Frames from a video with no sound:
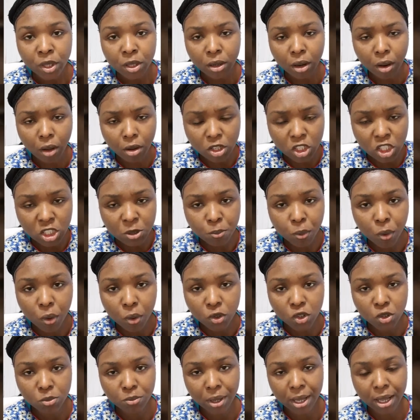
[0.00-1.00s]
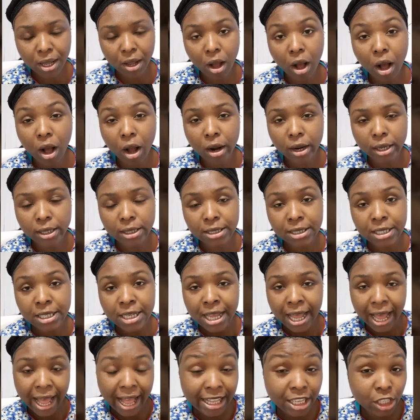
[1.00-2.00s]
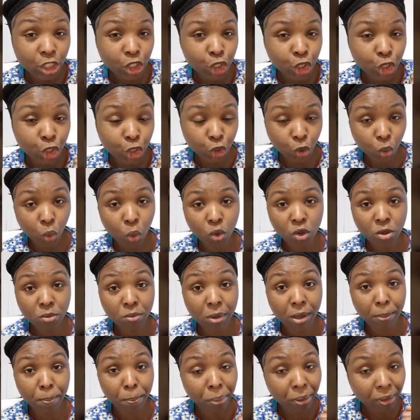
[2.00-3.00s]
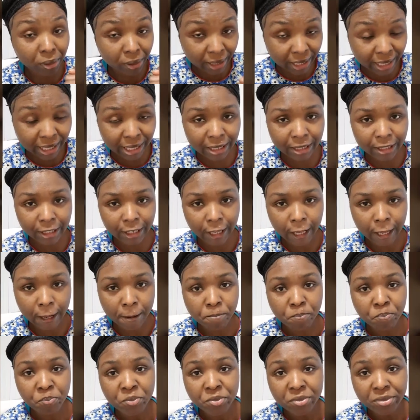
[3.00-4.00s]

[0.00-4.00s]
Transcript: Lord spoke to my heart and he showed me plainly